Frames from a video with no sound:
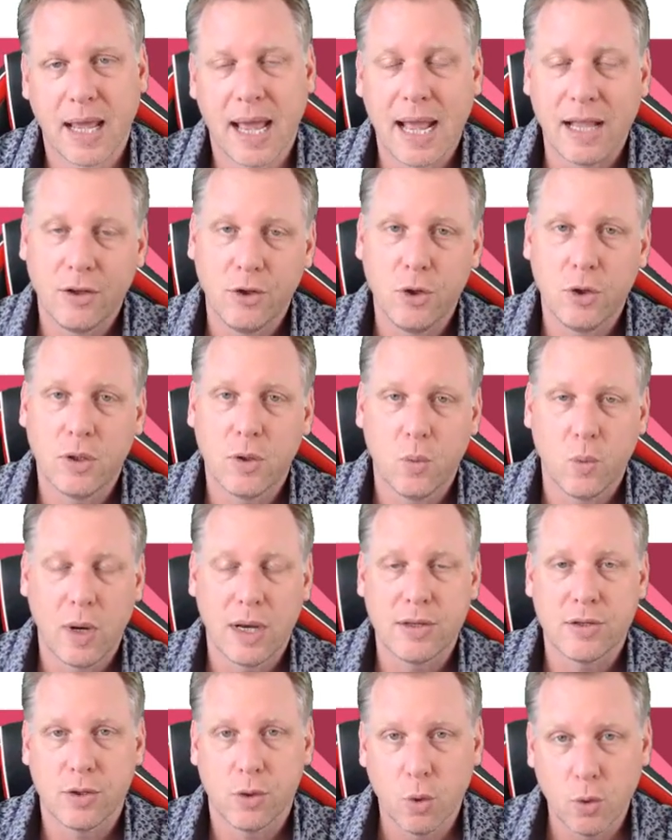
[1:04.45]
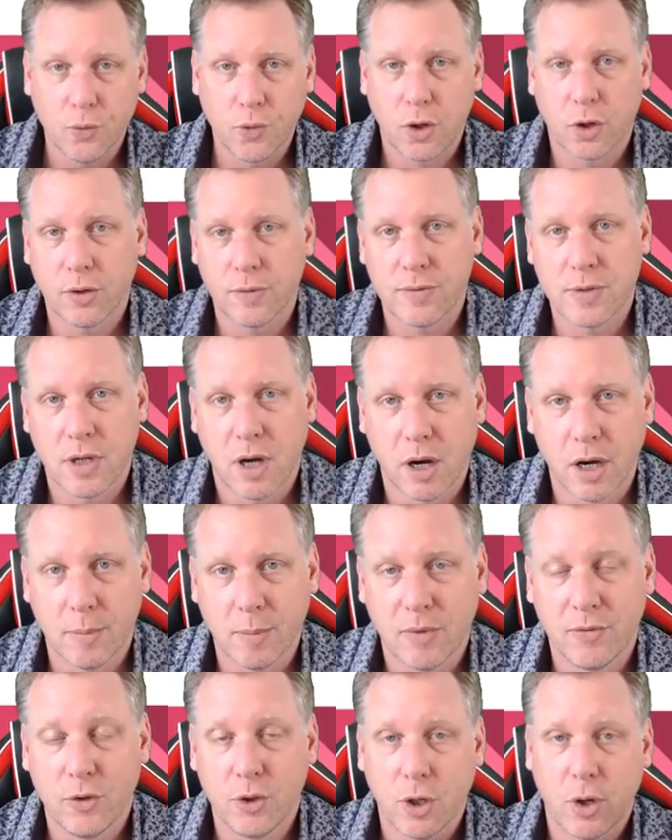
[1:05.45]
And you can waste an awful lot of
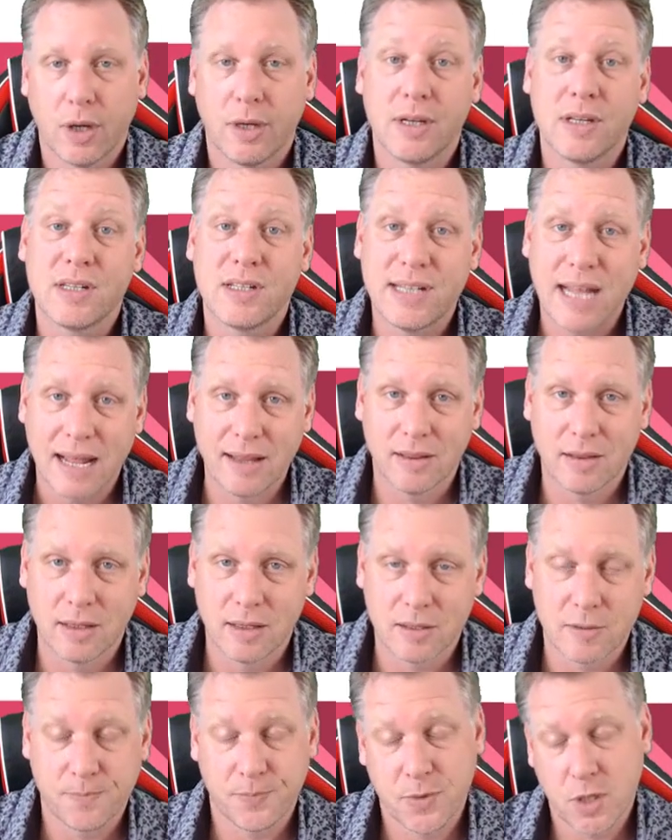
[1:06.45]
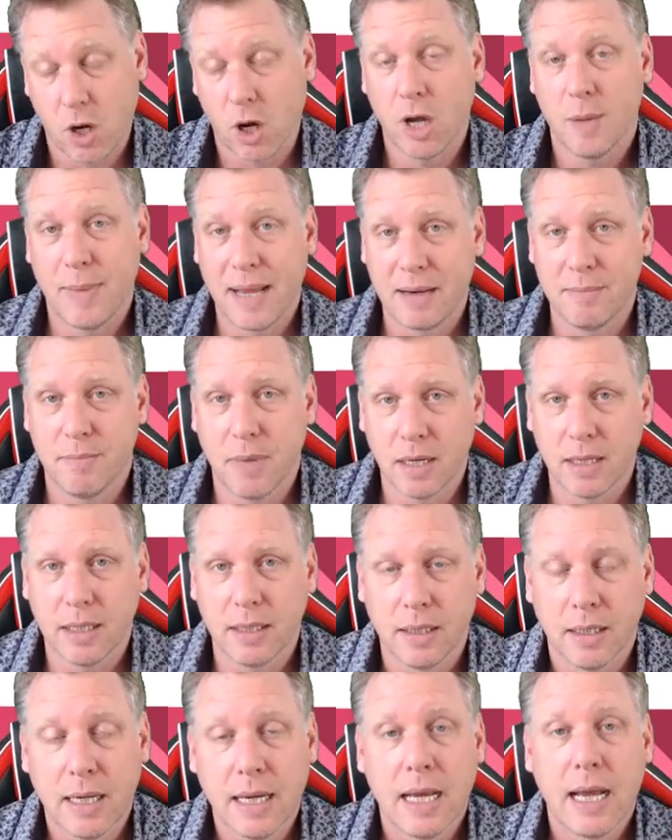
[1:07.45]
time if you don't understand this, time and
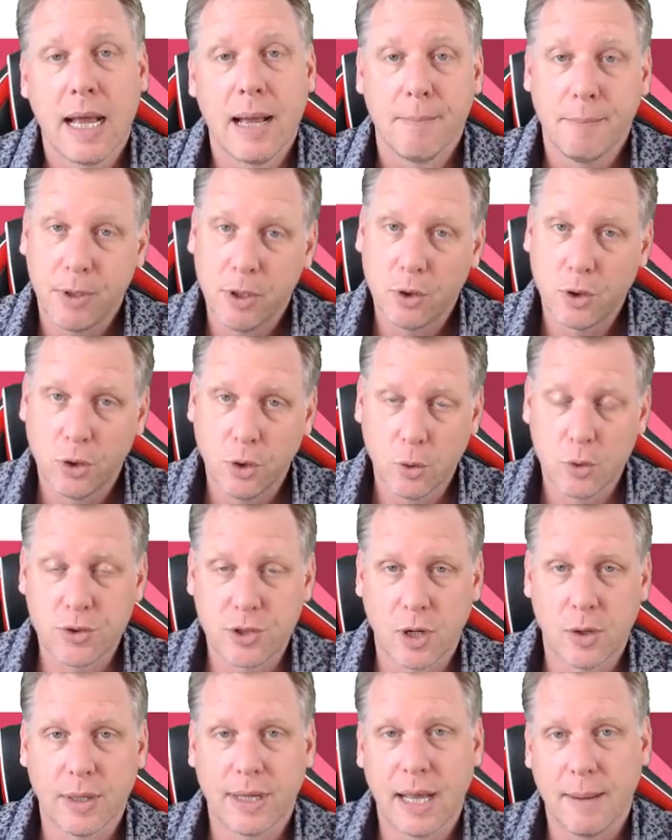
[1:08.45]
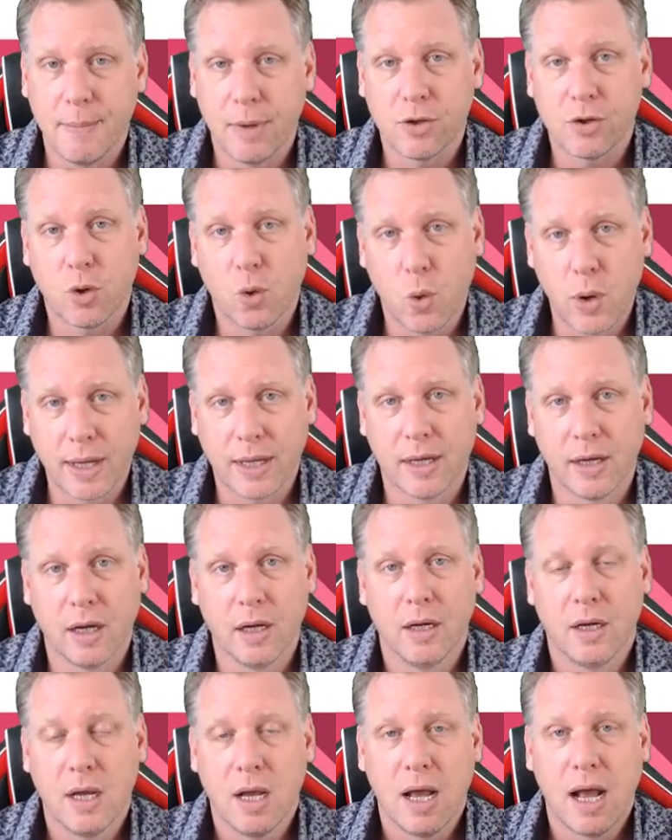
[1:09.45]
money. But you can also get much
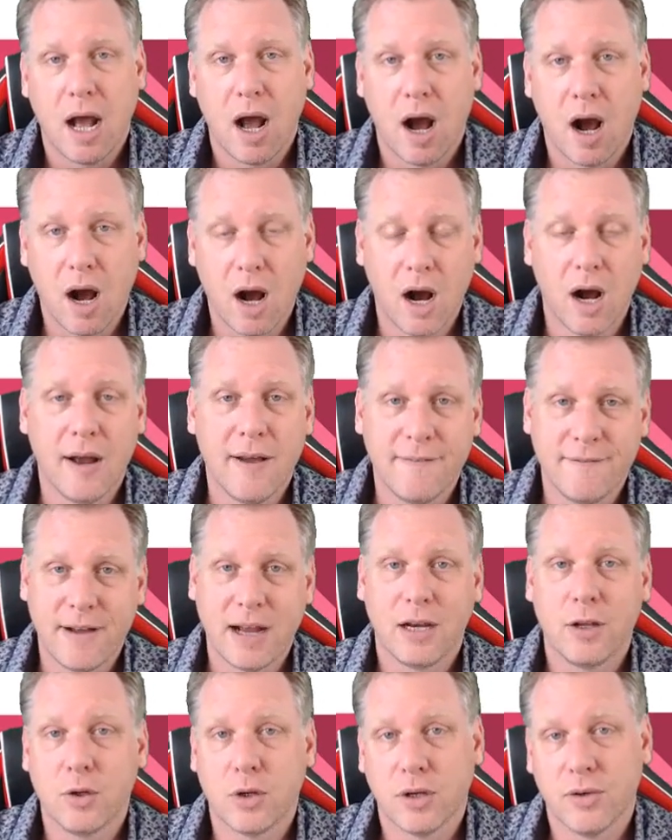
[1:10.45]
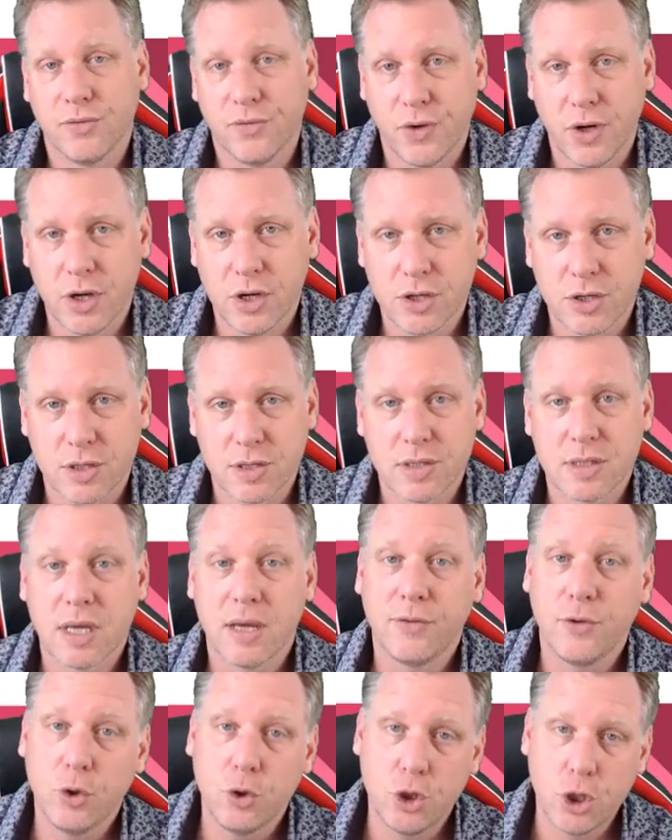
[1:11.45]
quicker, higher value conversions
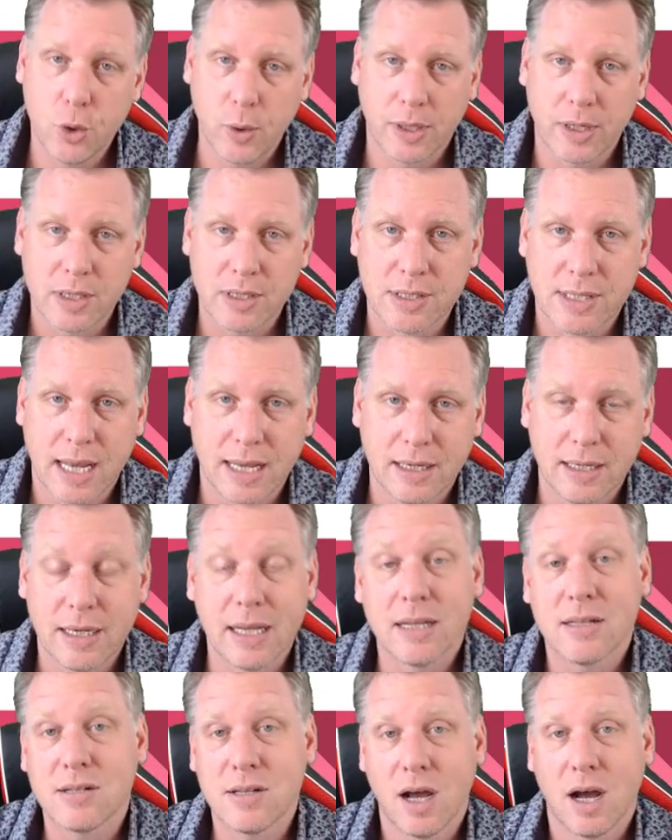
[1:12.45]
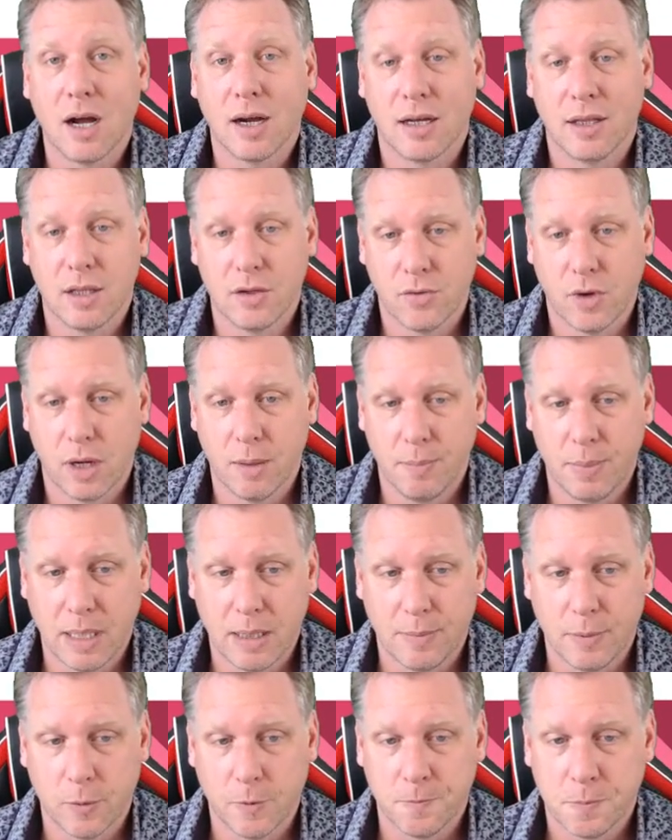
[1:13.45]
if you do understand it and target the right
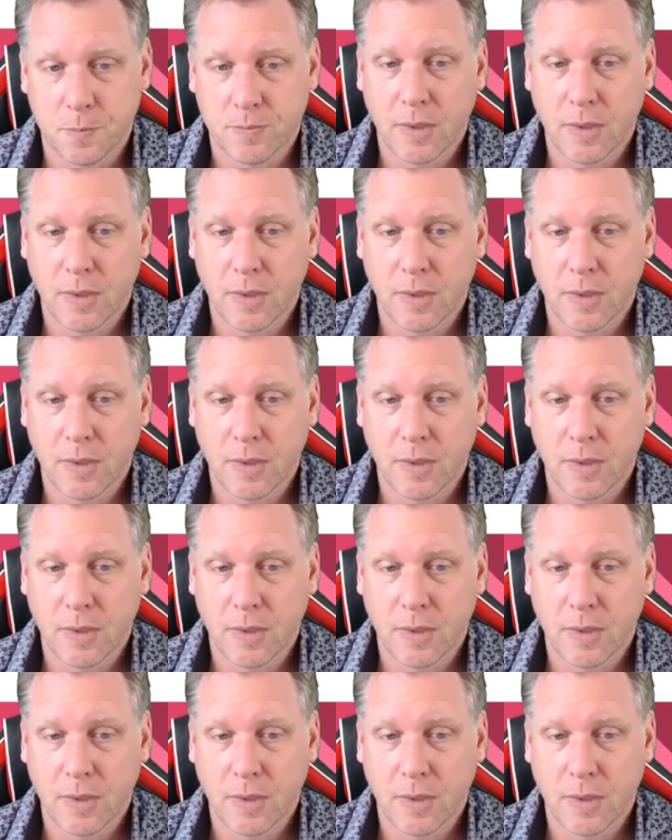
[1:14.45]
people.